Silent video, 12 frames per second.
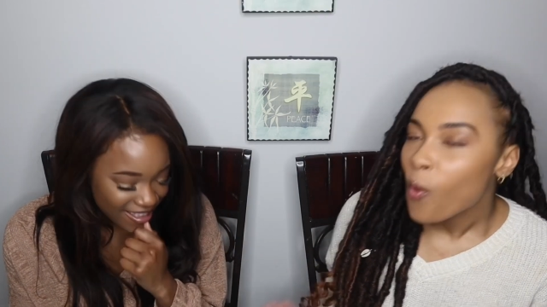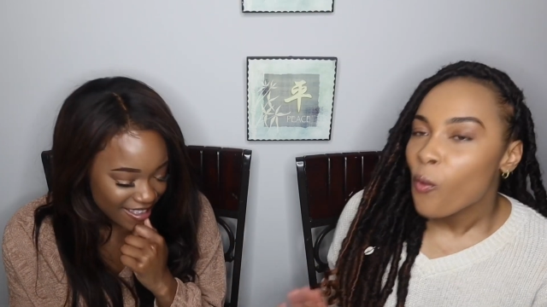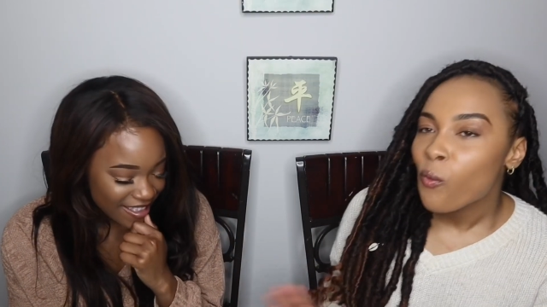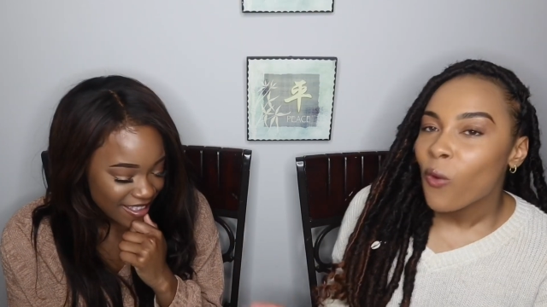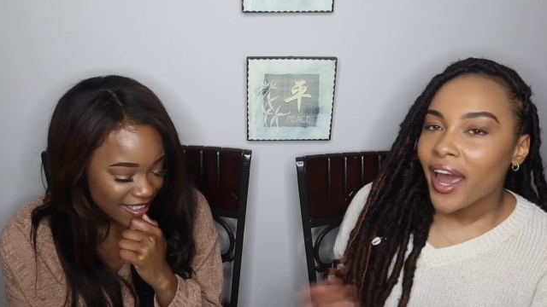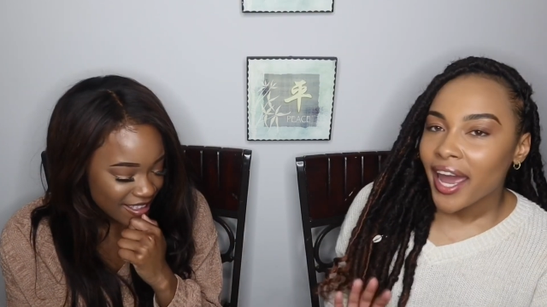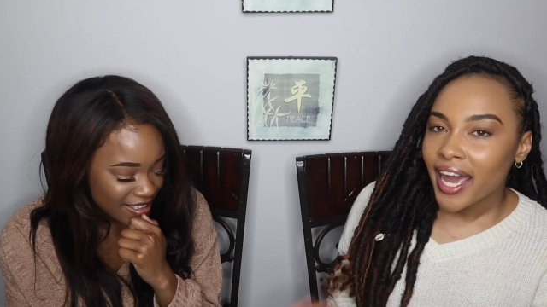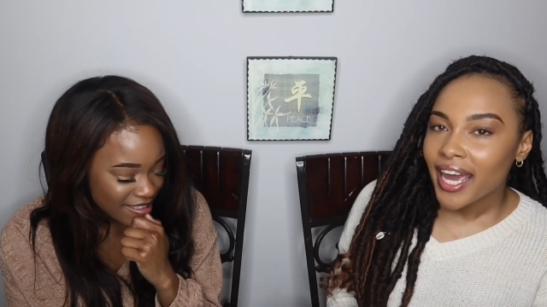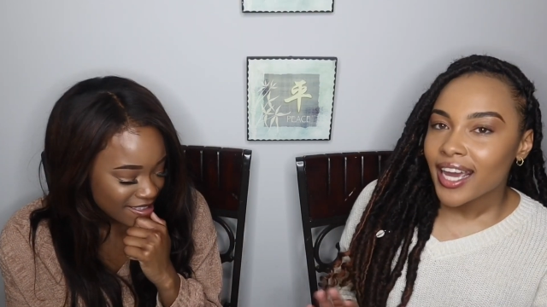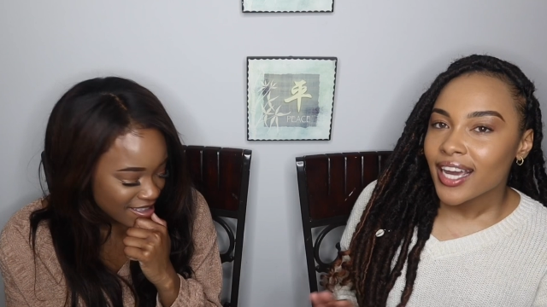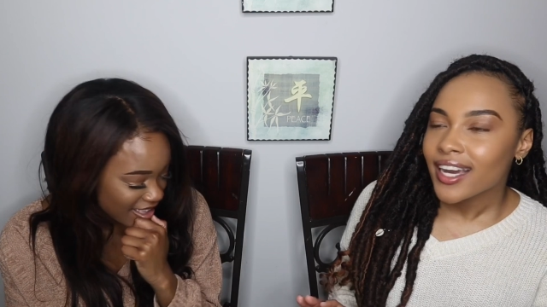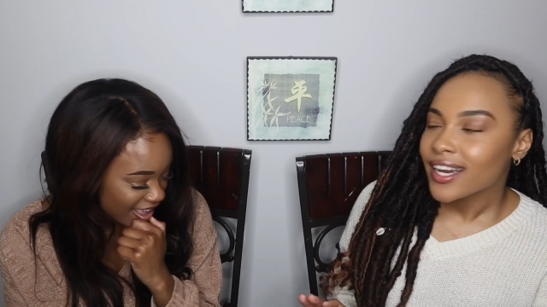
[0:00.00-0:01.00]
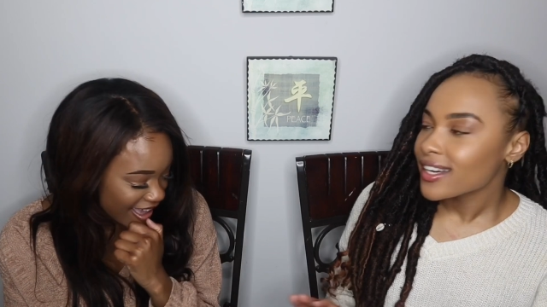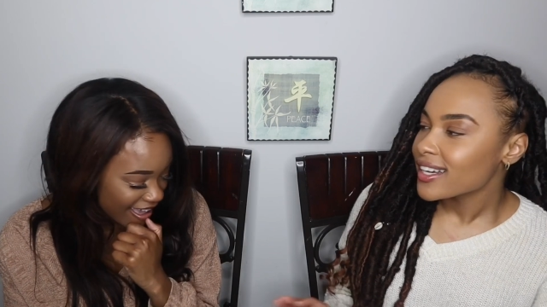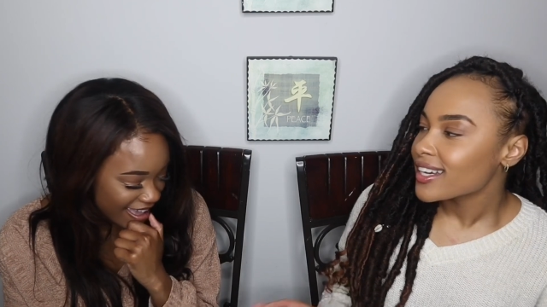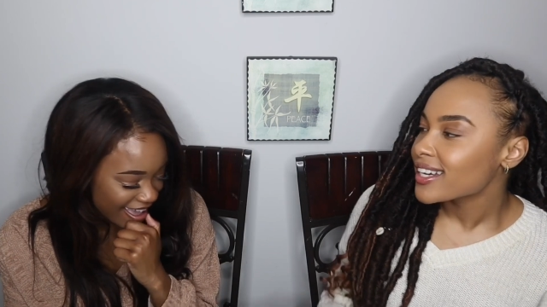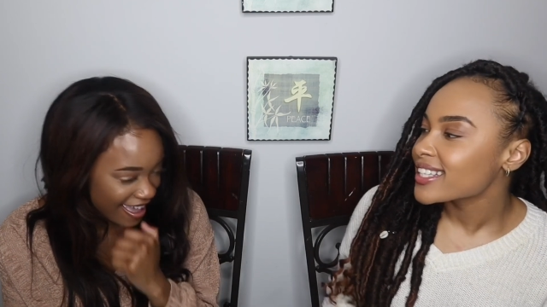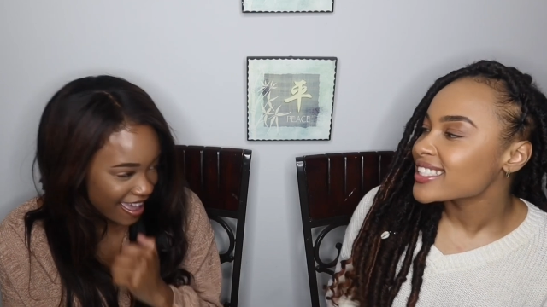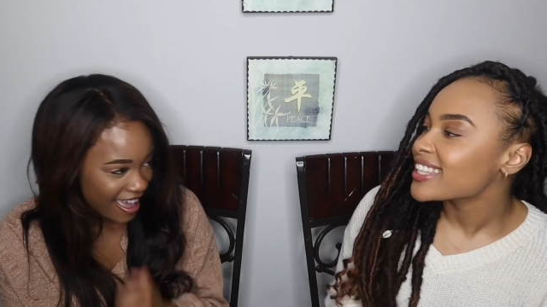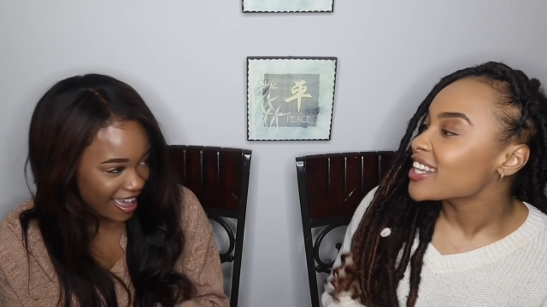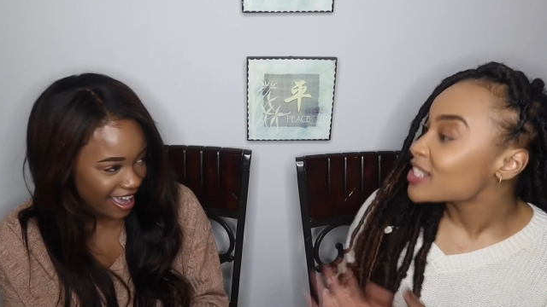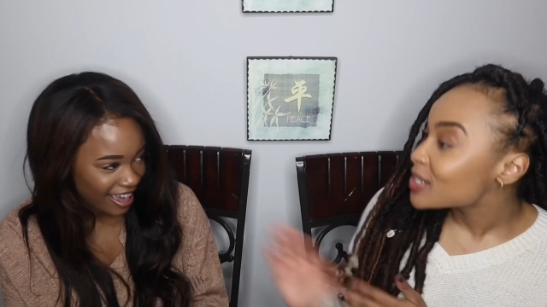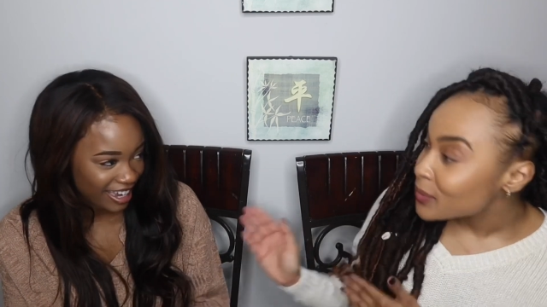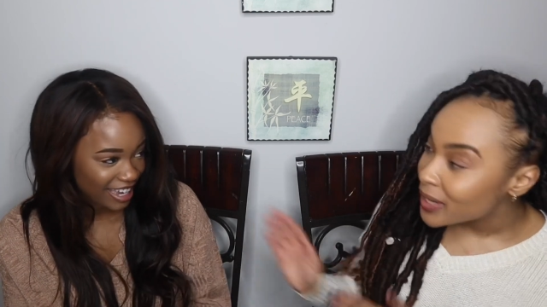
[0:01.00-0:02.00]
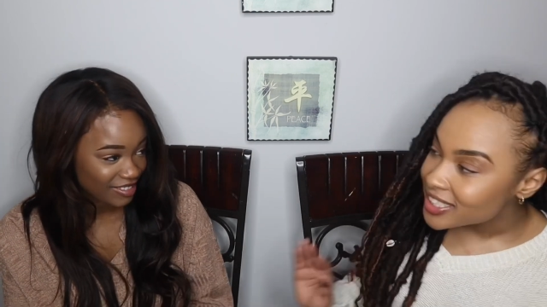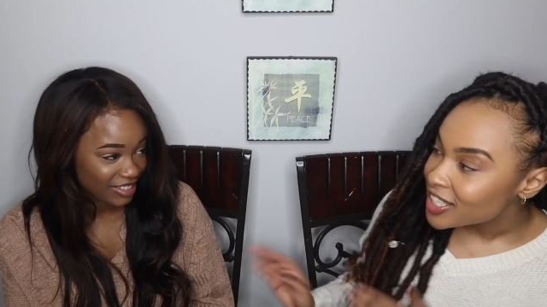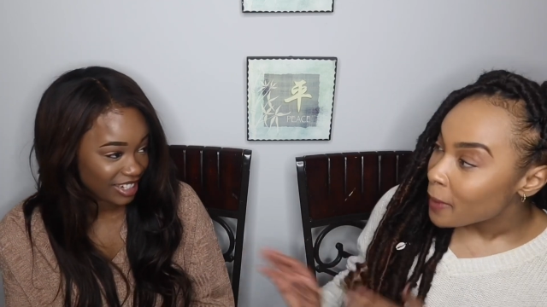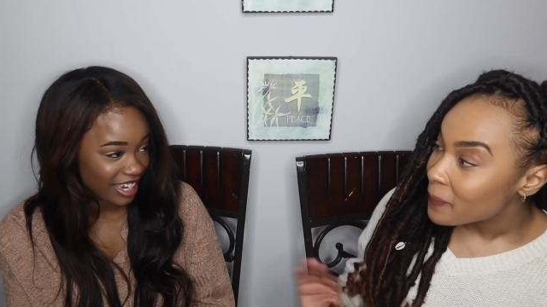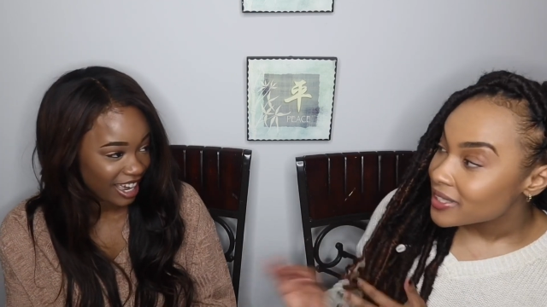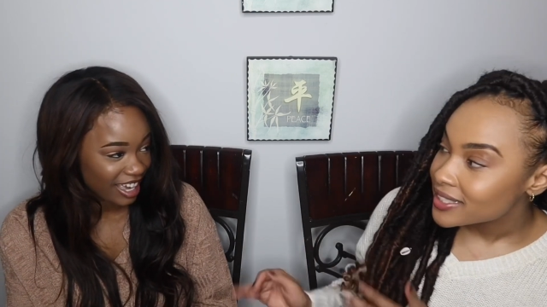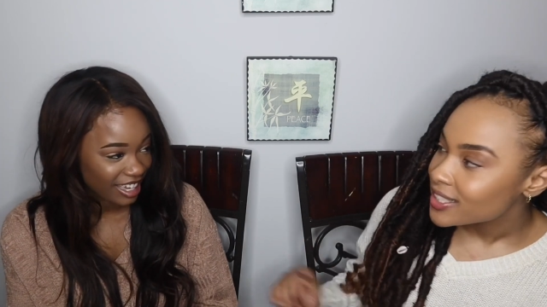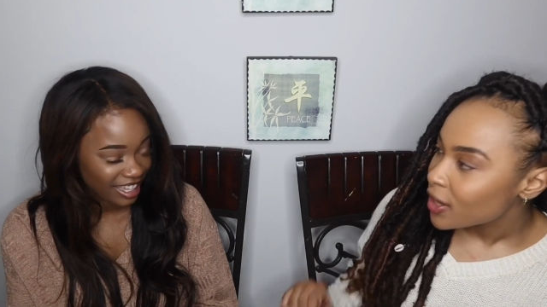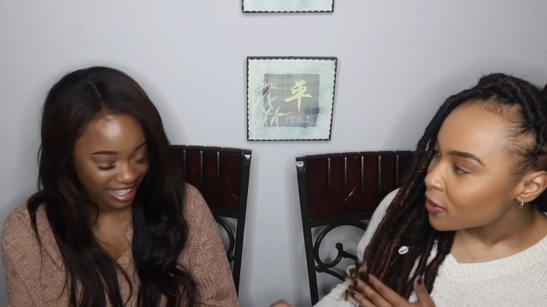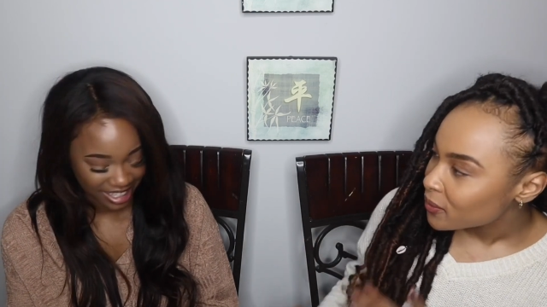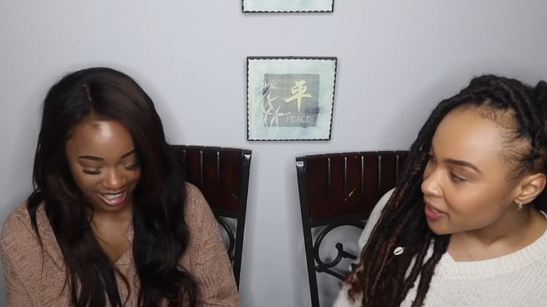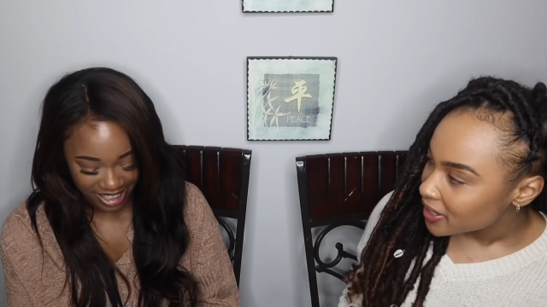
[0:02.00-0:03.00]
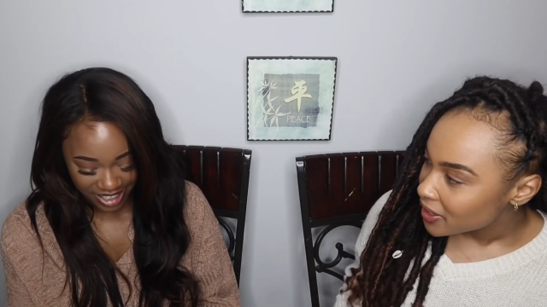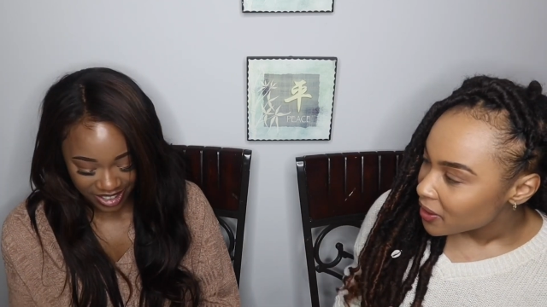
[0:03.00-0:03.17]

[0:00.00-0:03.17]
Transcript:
Speaker 1: Wait. Yeah. The switch up is so real.